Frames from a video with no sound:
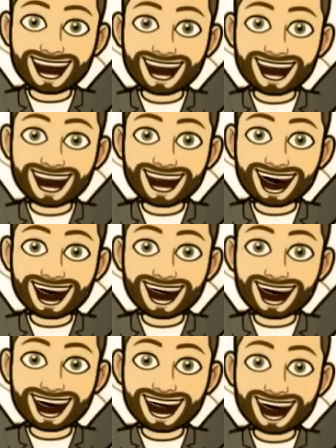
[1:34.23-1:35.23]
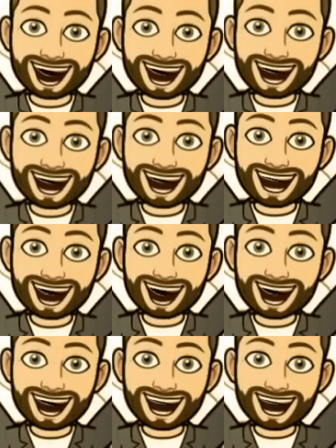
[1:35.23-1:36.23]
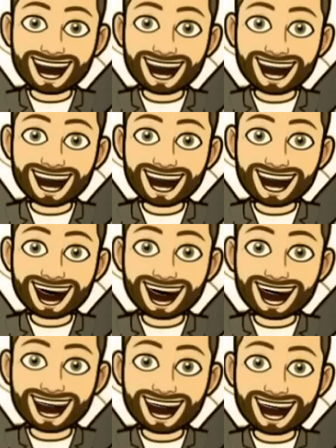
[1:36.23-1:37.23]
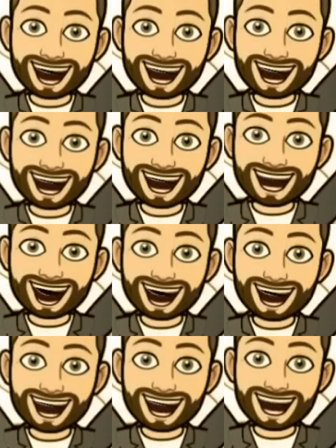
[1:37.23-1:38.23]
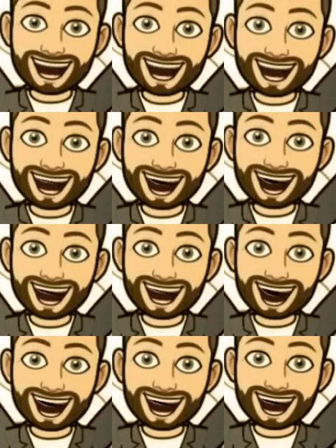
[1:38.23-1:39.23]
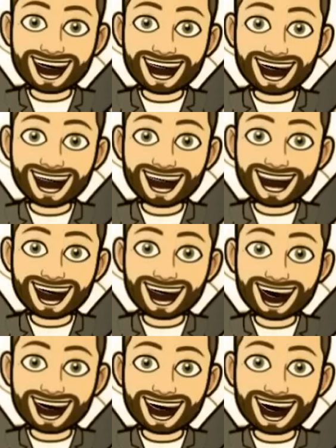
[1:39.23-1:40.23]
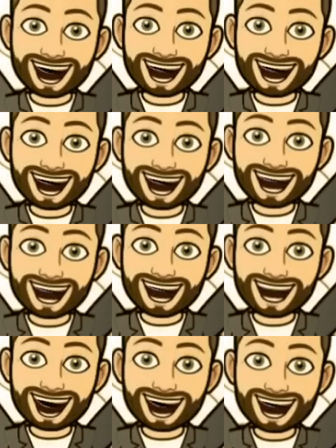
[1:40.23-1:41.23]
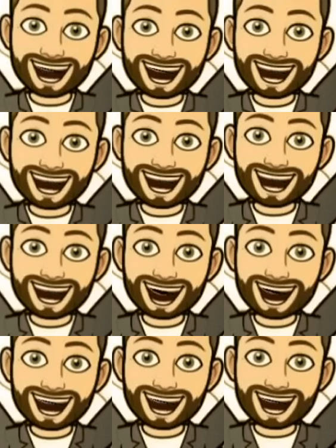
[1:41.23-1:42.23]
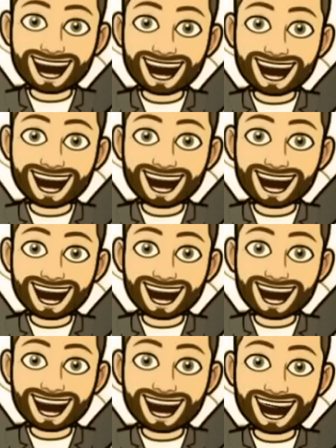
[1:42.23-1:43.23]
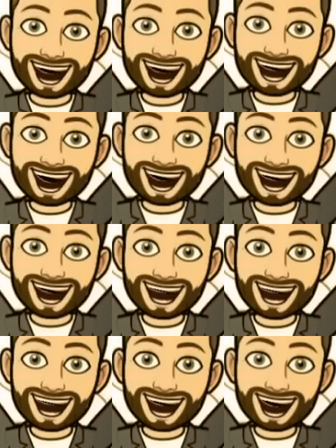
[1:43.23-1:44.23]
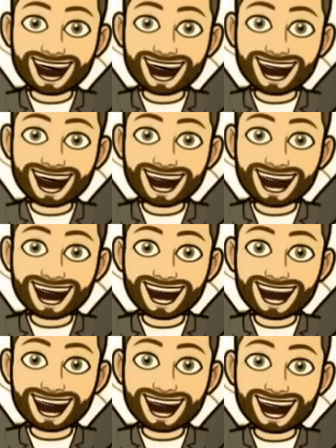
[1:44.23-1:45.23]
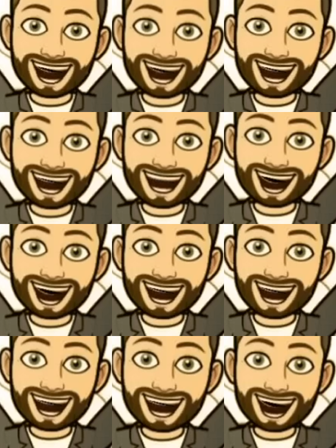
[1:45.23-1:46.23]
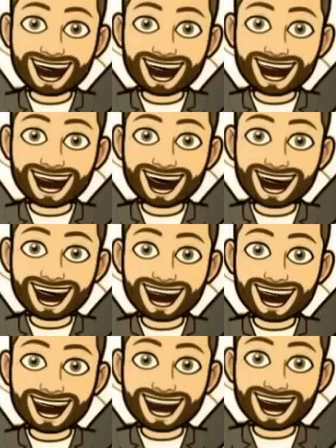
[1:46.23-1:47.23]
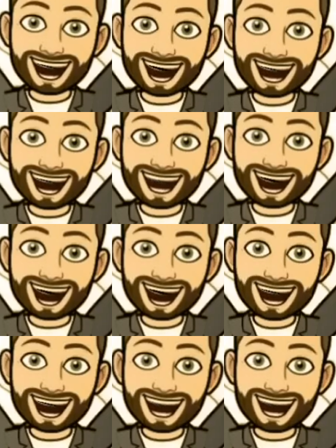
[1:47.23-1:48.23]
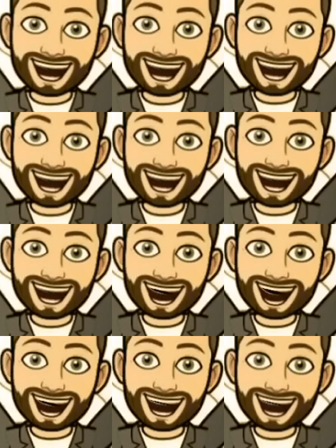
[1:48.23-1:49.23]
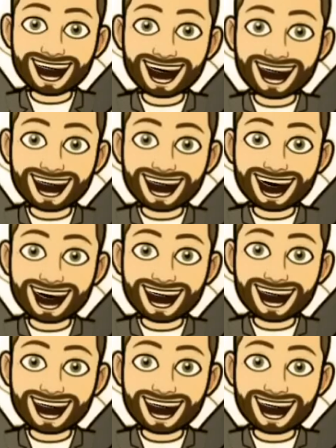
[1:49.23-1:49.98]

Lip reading: Think about water from lakes, oceans, rivers, etc. The liquid water goes up into the air in the form of vapour. When this vapour hits cooler air, it changes back to its liquid form and creates clouds, as we looked at last week.